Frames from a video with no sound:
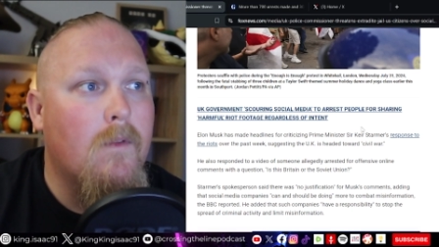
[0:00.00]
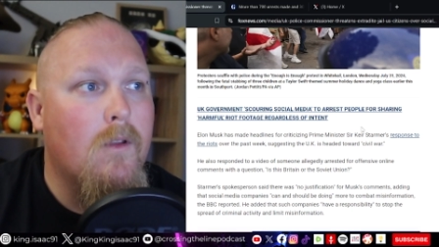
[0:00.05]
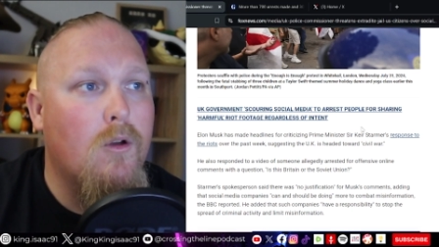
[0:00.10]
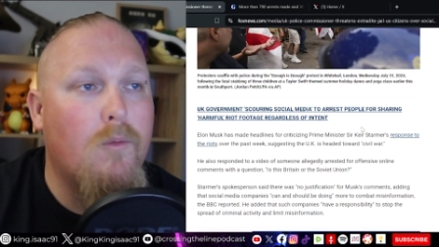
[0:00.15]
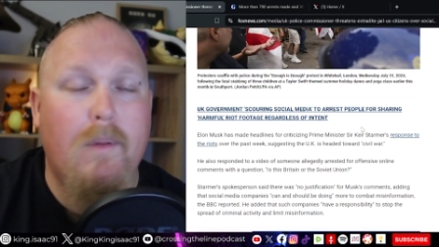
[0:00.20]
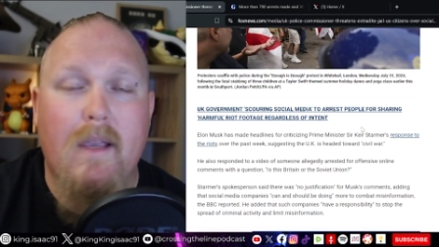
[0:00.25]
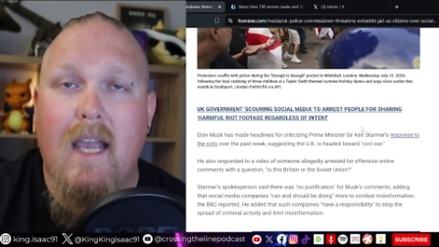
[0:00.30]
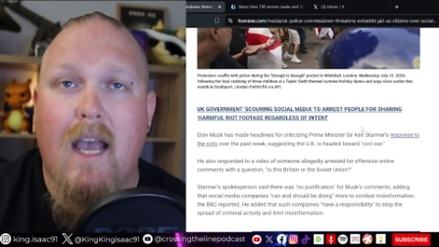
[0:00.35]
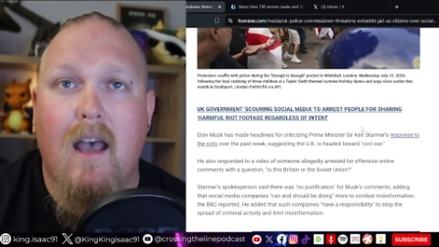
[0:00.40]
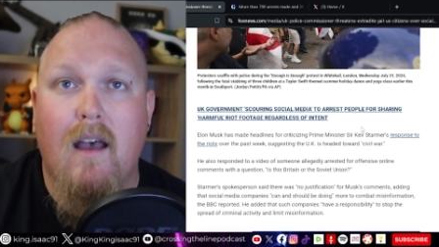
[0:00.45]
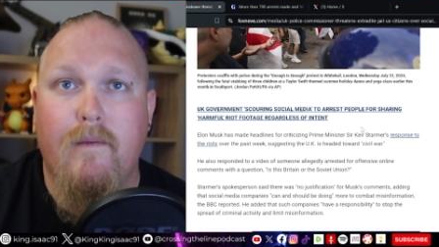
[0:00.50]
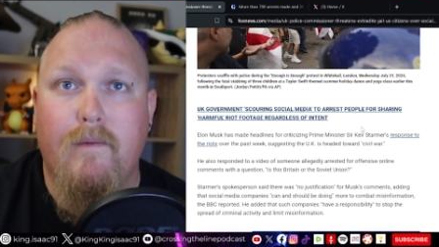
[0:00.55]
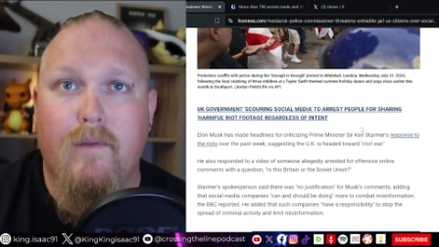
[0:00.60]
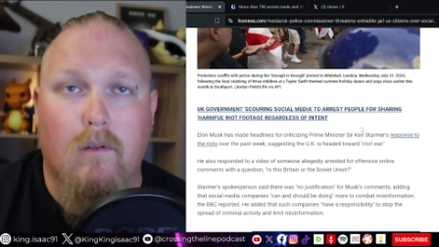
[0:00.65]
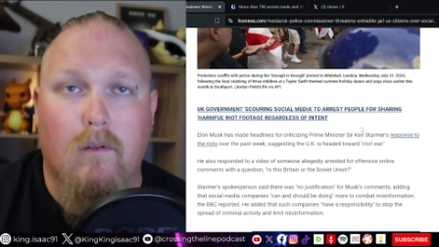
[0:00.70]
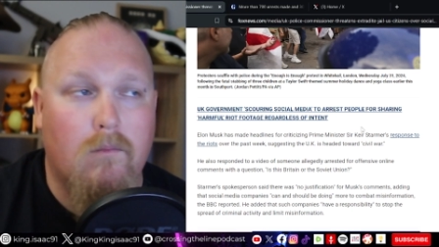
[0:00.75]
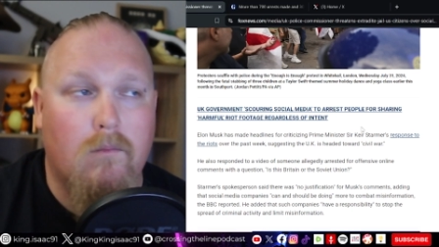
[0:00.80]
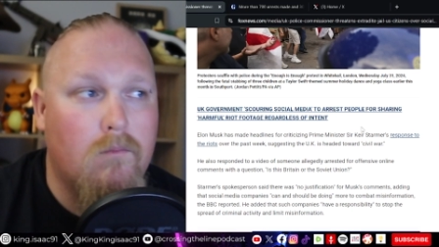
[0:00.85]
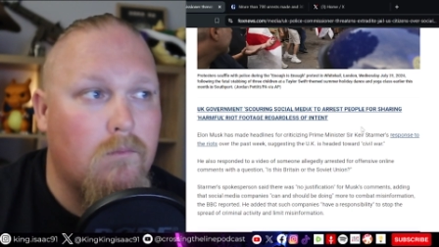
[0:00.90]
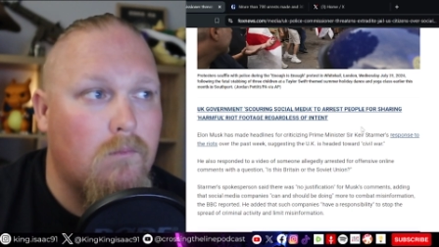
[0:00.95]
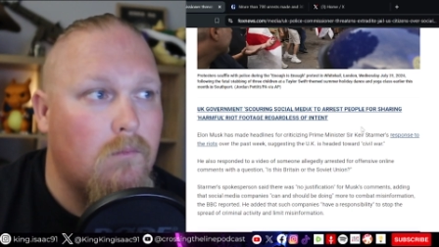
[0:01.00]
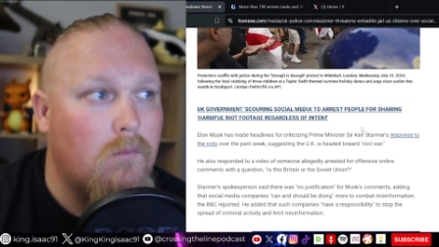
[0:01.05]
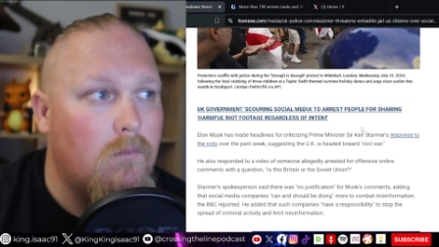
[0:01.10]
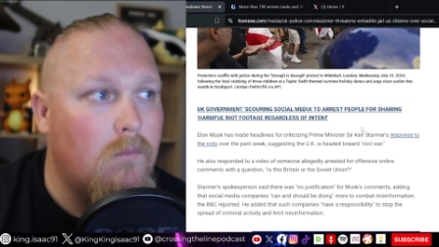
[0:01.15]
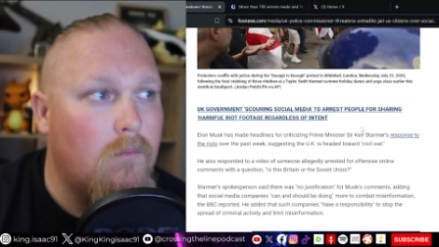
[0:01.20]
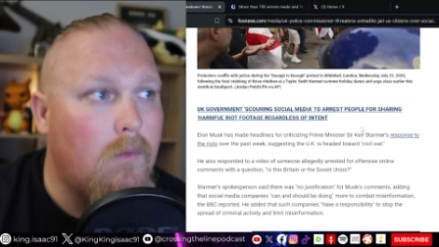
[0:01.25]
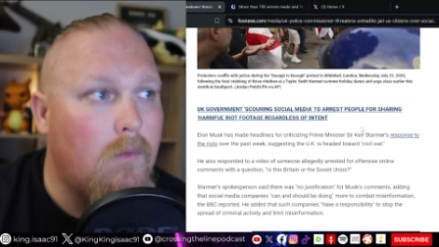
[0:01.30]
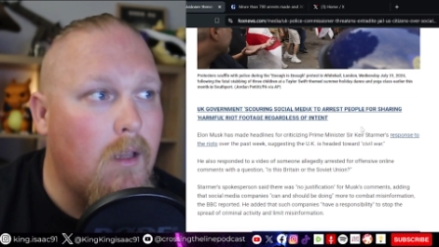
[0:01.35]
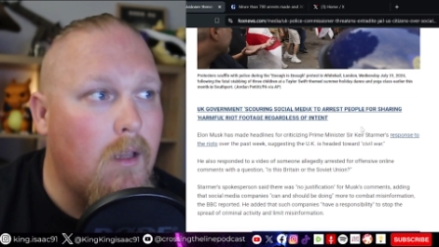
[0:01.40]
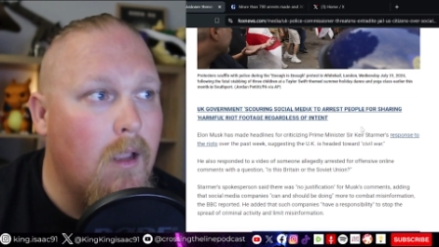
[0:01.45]
could be harmful.
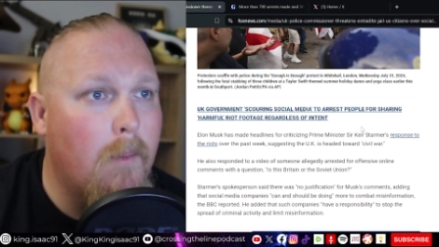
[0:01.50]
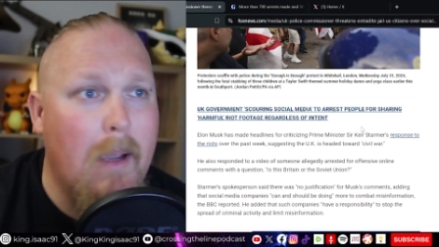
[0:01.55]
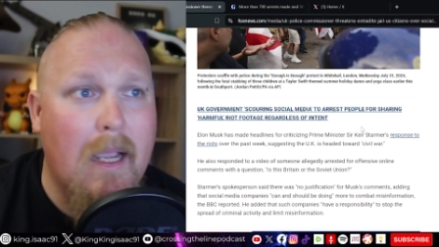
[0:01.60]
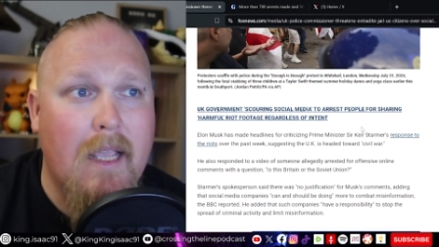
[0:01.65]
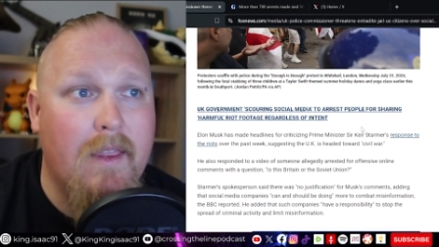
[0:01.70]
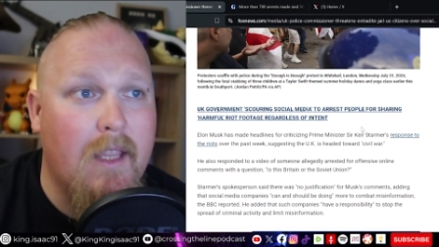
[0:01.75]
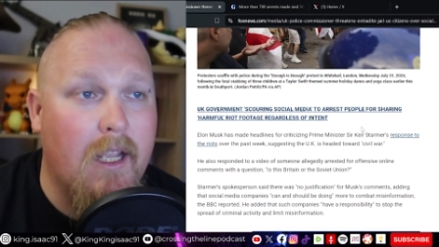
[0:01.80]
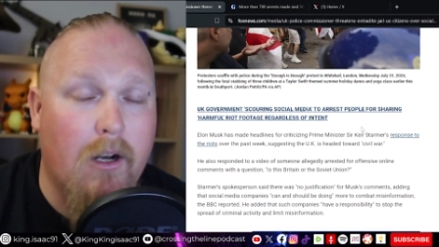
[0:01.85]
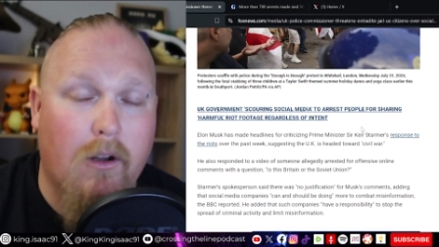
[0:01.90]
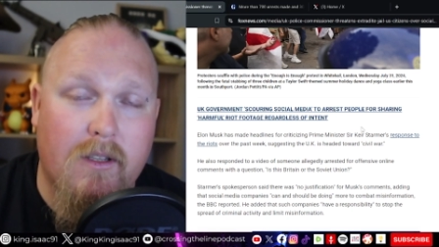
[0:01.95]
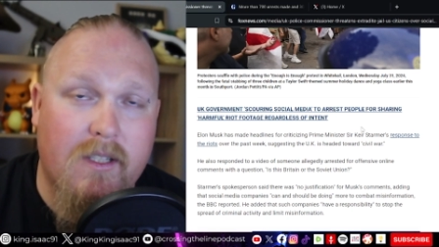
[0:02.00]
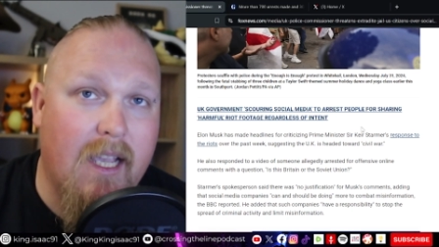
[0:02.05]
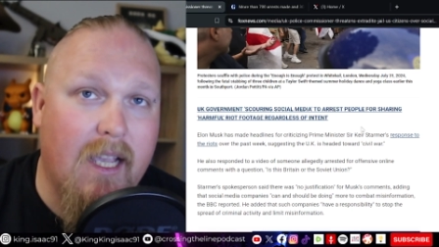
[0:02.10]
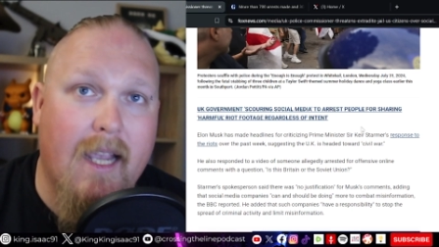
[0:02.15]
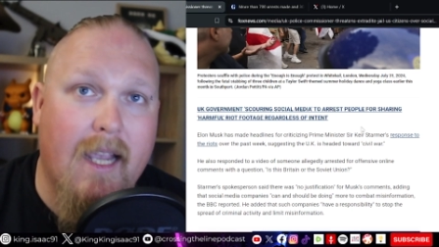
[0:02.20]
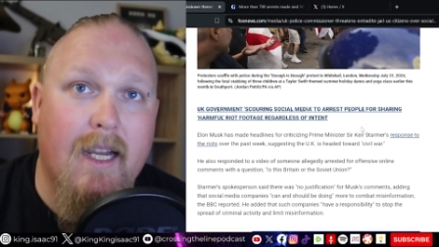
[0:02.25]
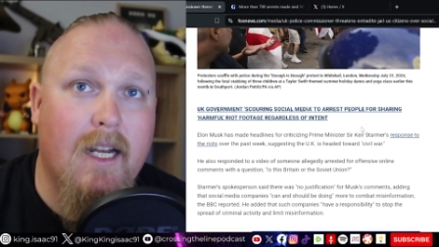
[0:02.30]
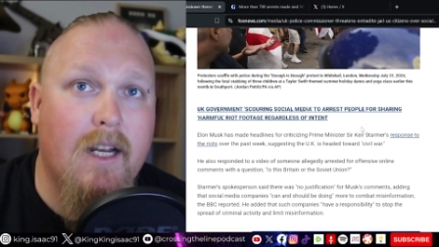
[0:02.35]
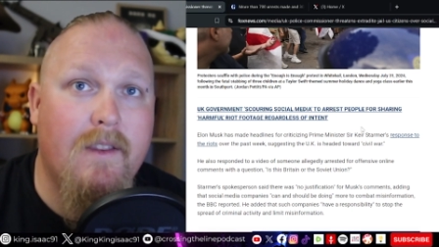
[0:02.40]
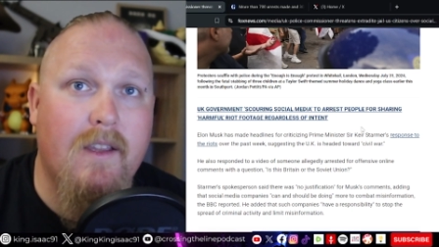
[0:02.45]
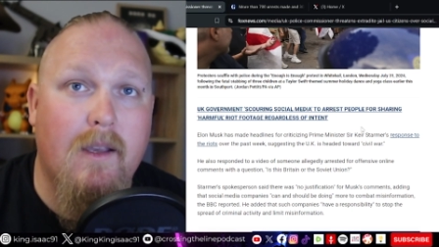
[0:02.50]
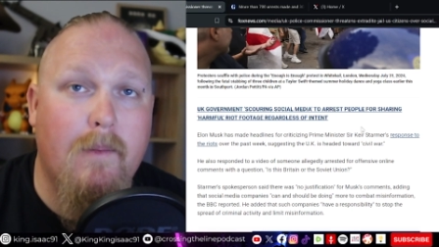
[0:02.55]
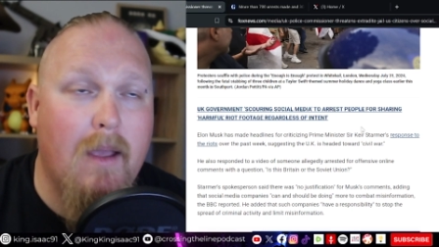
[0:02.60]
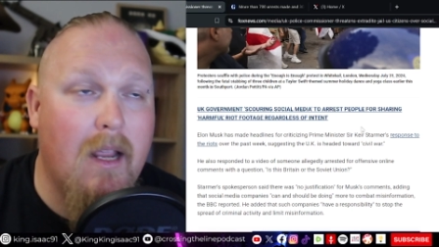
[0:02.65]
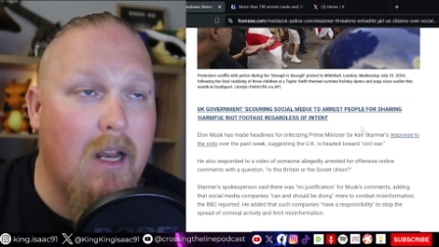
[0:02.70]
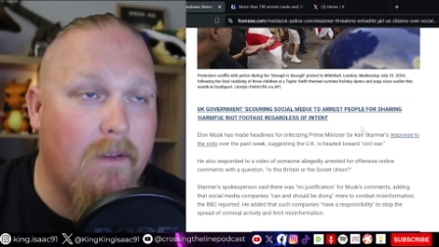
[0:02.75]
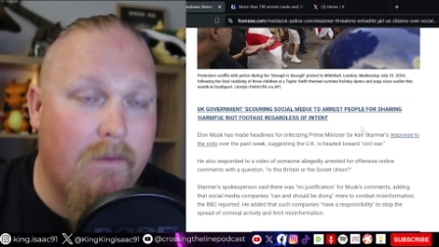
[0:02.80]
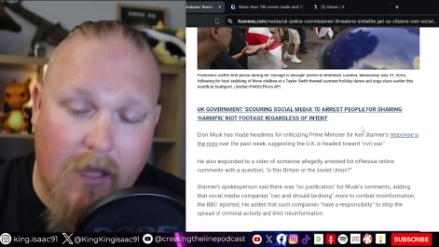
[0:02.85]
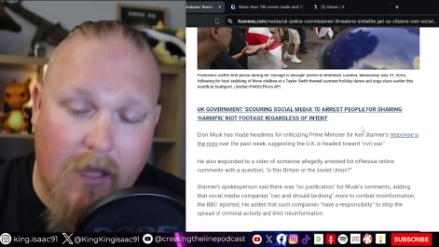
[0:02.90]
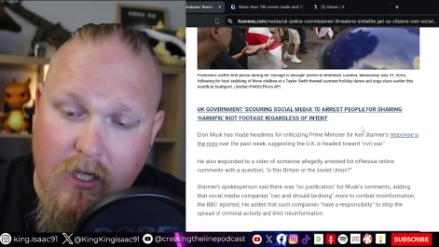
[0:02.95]
I mean, they're not saying anything
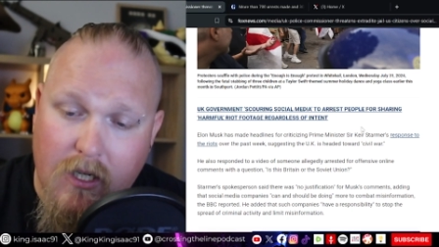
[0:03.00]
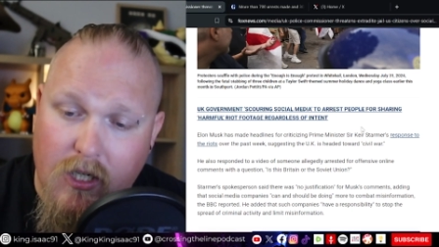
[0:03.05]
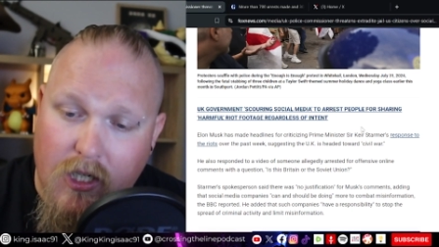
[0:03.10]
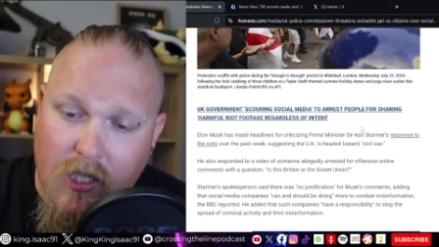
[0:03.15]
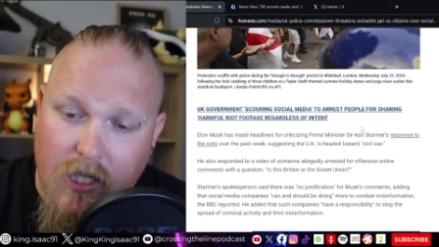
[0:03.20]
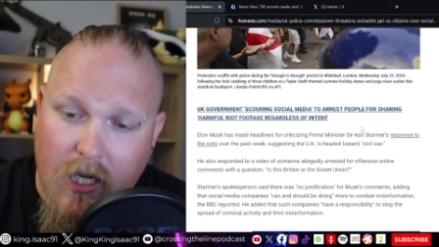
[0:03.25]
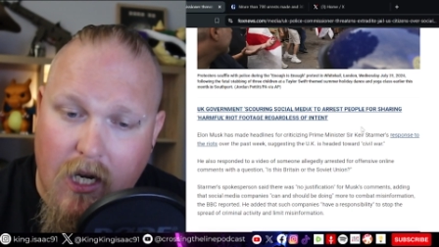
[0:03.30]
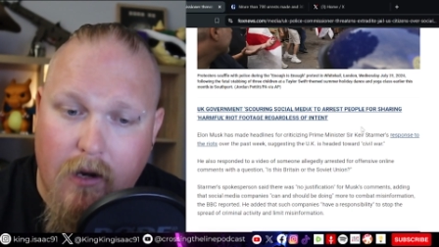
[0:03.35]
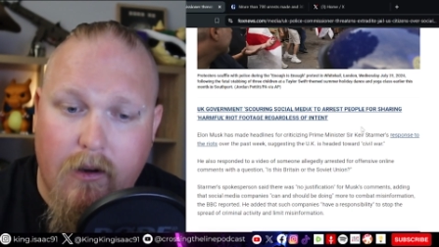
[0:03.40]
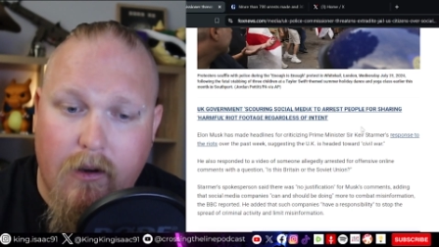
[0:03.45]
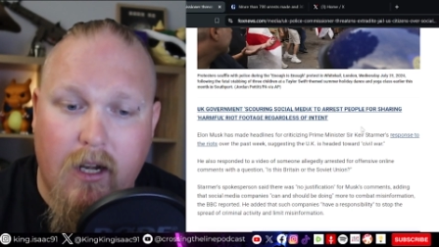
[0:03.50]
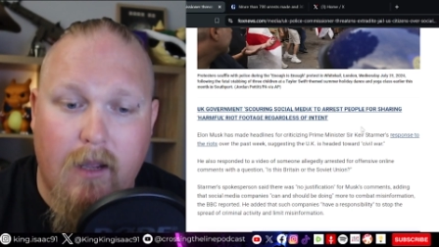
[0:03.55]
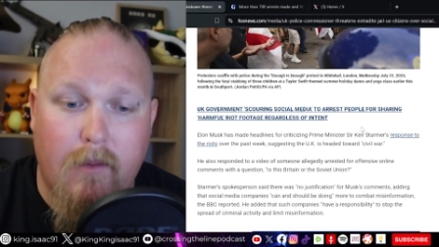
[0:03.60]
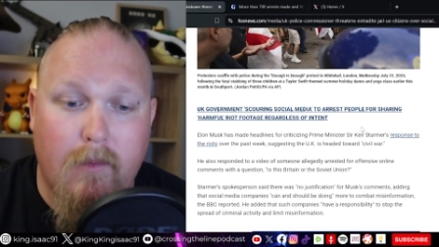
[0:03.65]
about it if they just share an